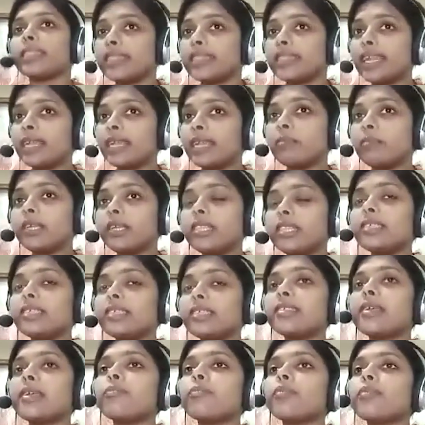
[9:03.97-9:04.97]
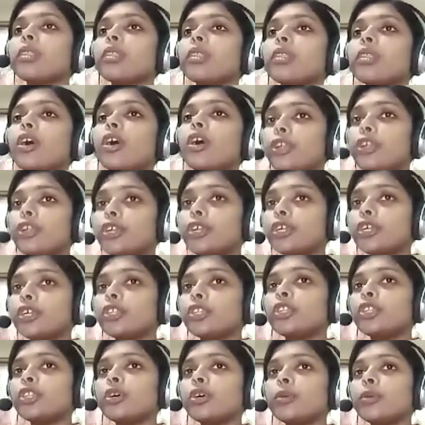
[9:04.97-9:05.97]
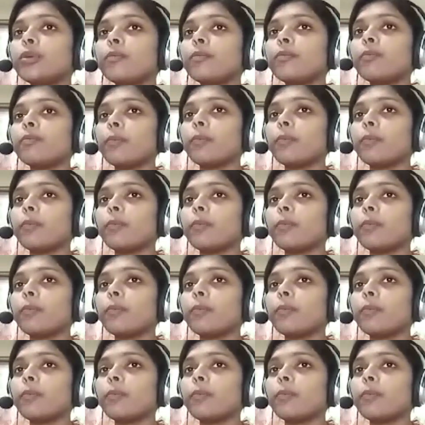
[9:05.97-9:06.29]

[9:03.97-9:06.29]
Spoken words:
That means under the